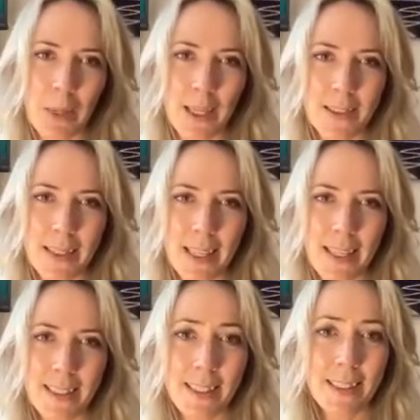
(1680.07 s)
me. It's
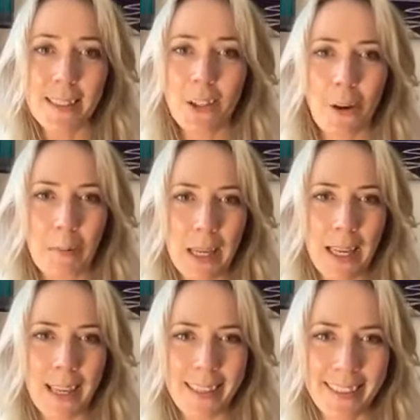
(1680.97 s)
like, this is not
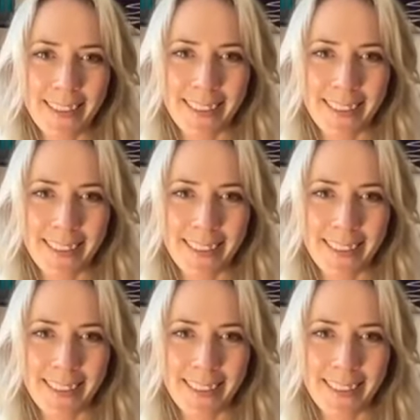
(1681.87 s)
me.